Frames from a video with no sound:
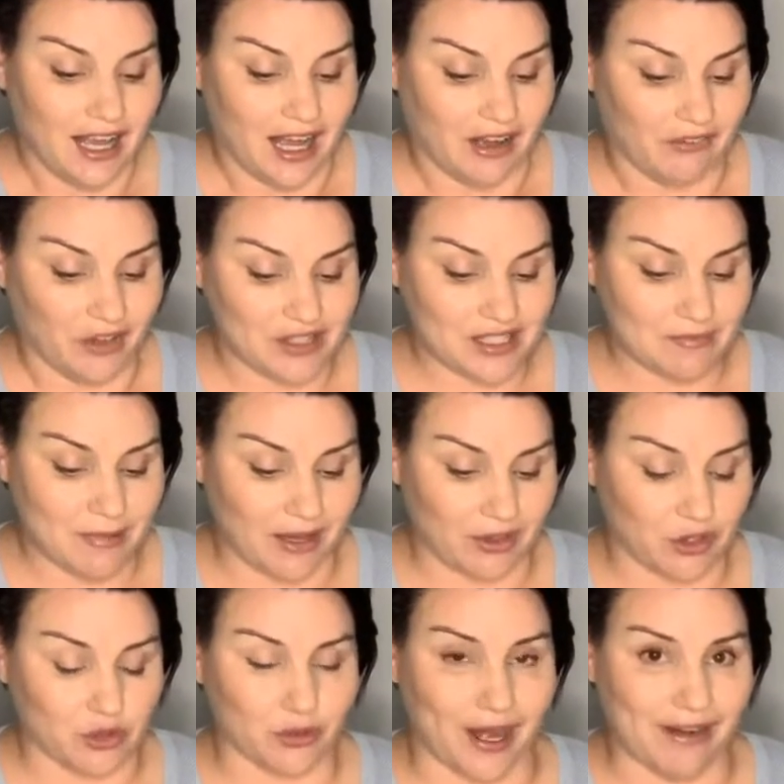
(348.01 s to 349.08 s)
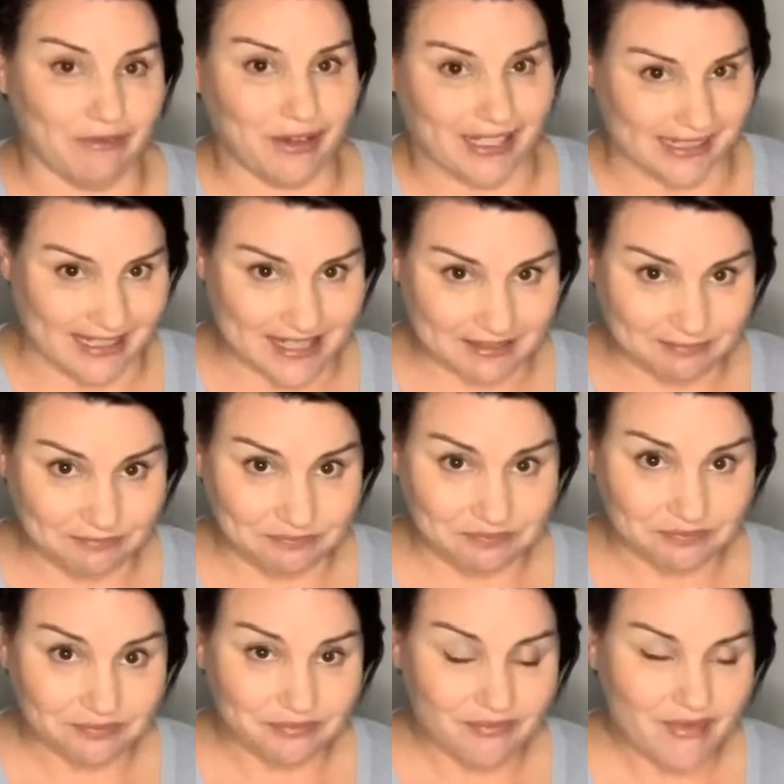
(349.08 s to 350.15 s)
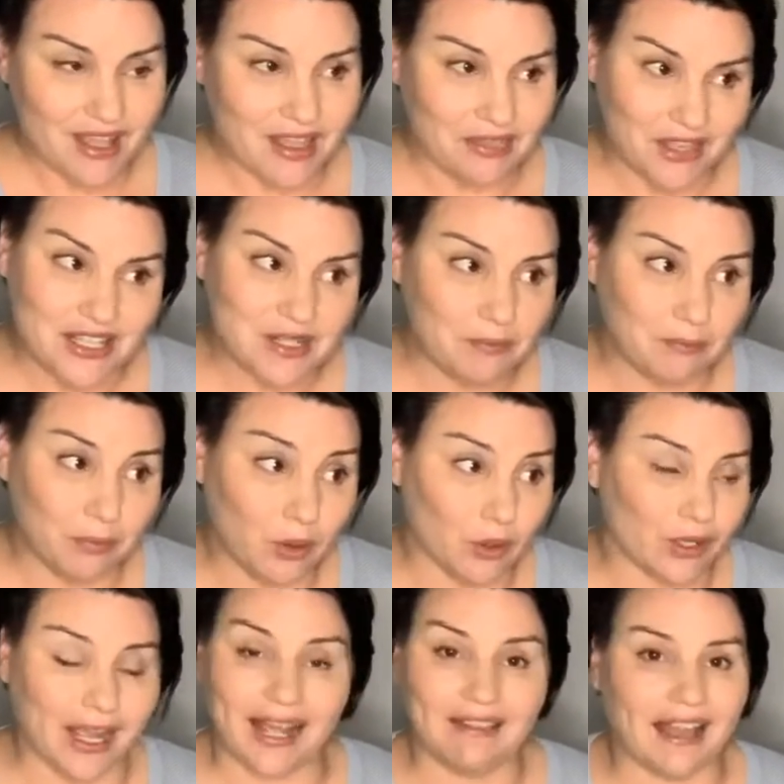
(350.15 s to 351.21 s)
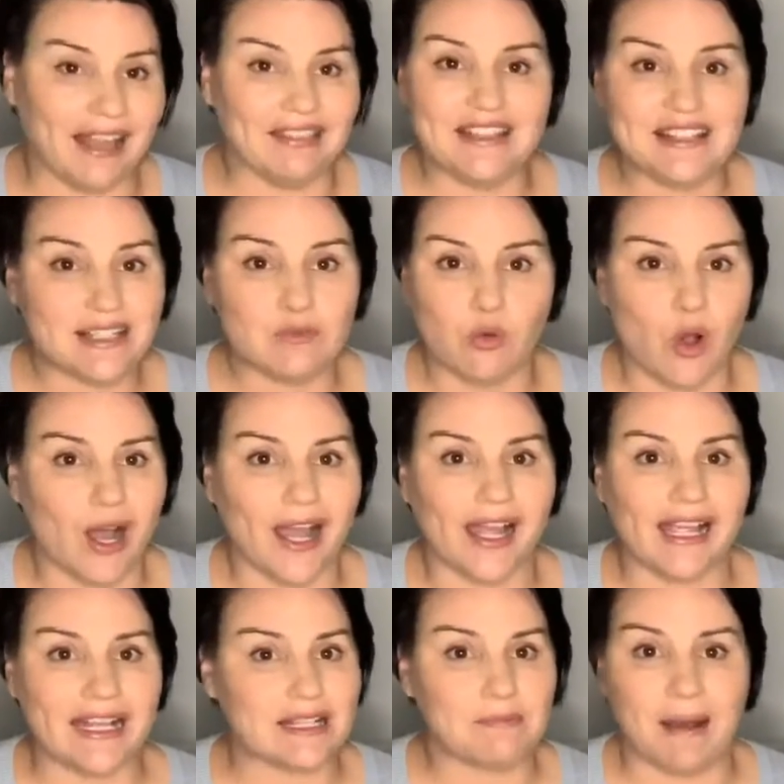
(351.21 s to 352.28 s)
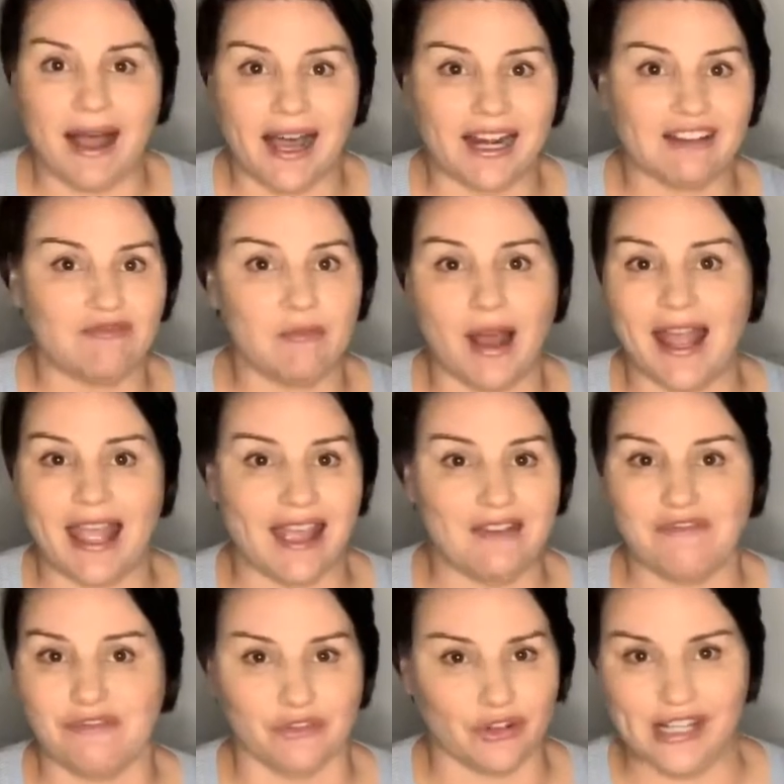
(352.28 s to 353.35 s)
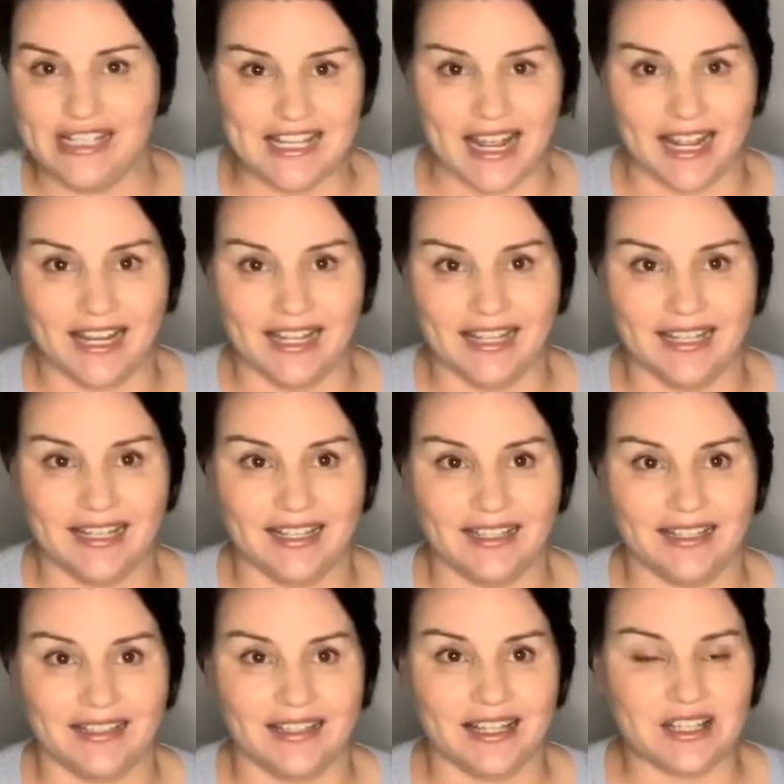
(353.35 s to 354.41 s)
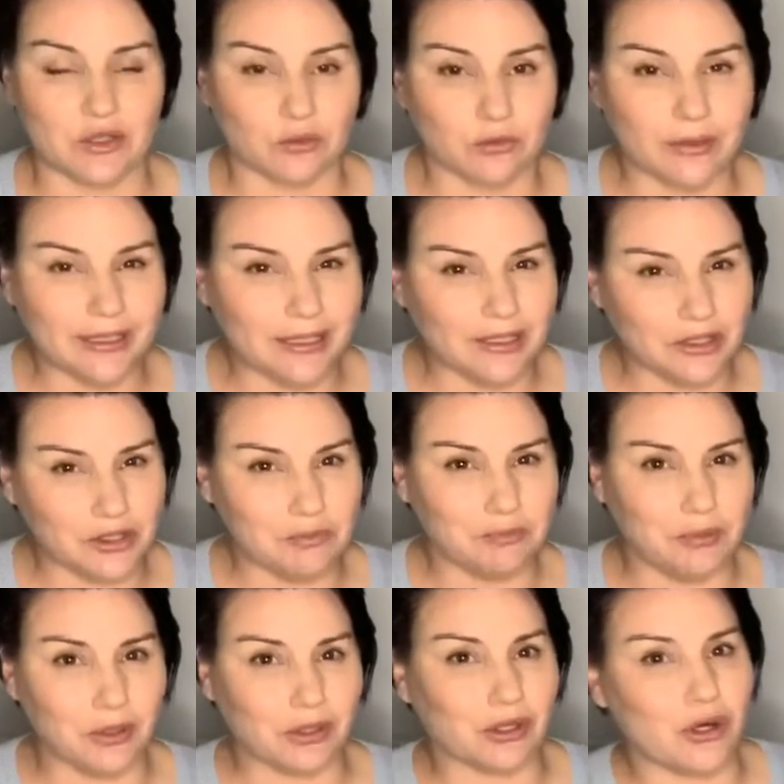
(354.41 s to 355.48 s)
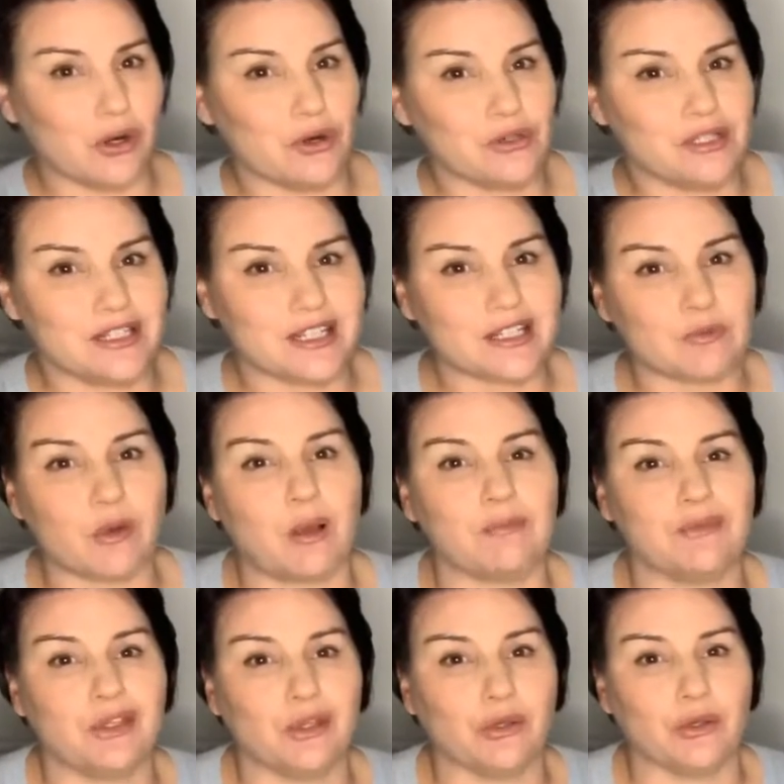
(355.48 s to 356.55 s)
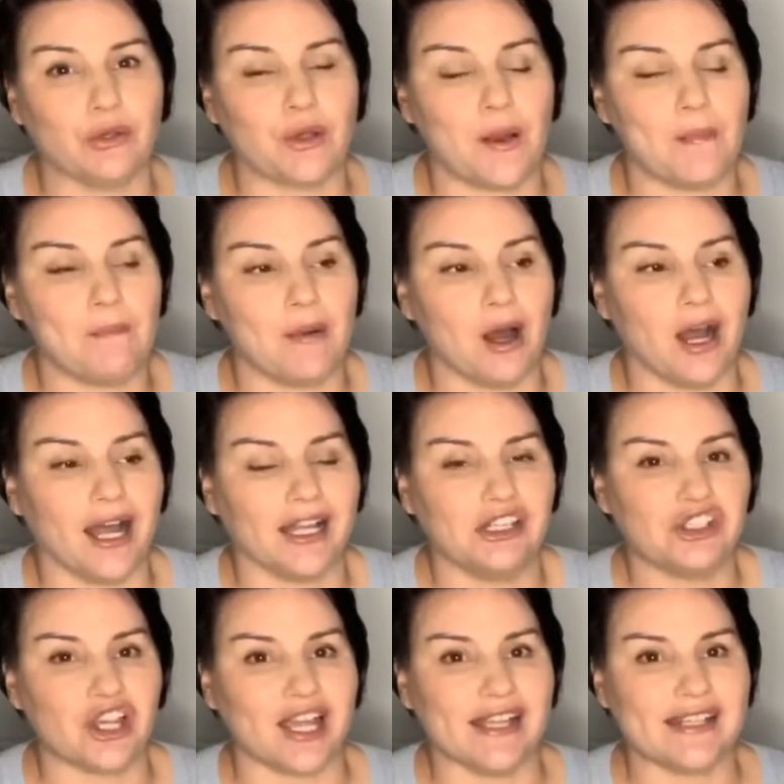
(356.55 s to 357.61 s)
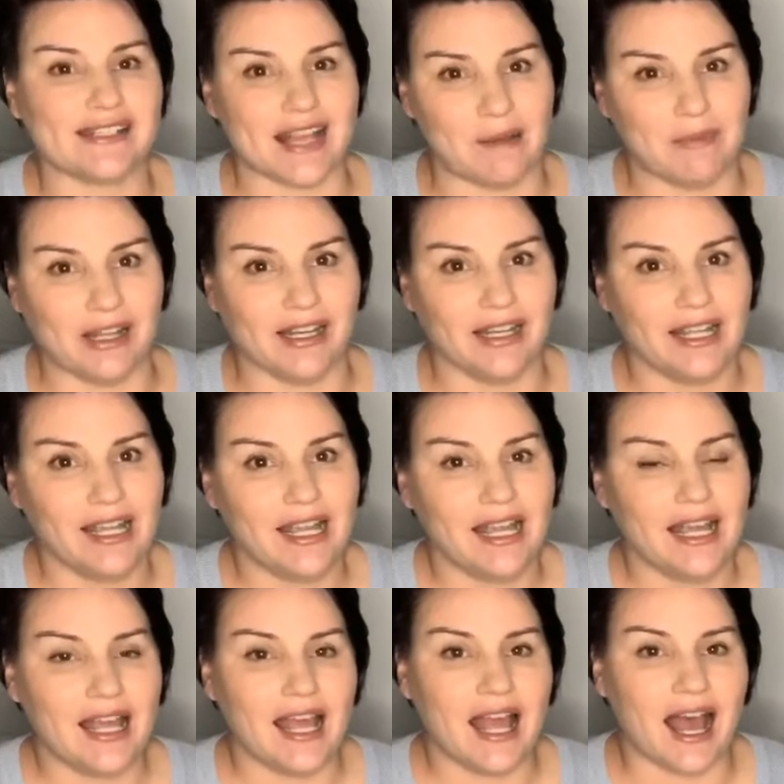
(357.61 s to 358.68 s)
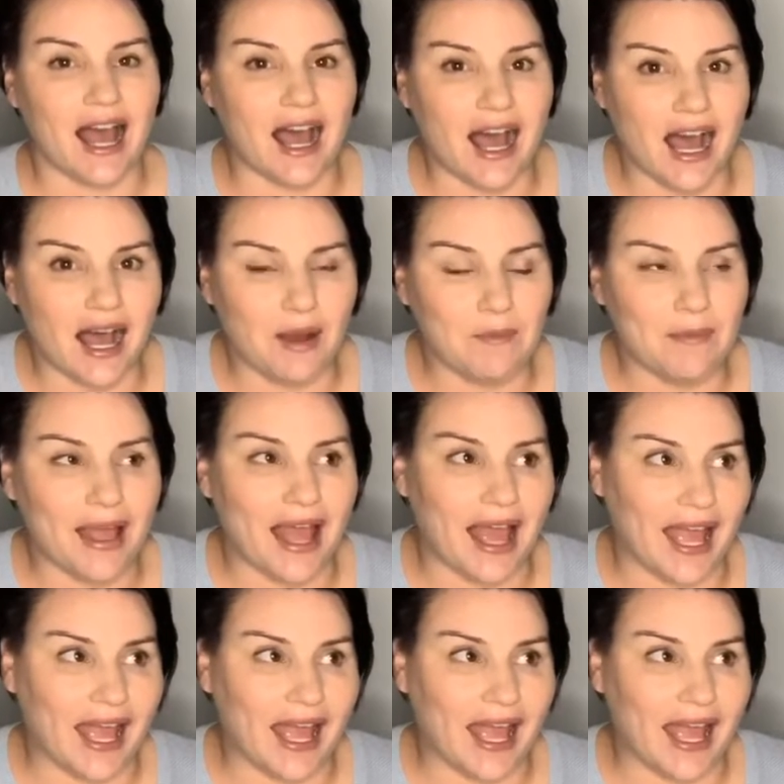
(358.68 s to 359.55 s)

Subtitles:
I've got some other great ones. There's a book, and this is why it's part of my everyday. There's a really good book called Disrupt You by Jay Samit. And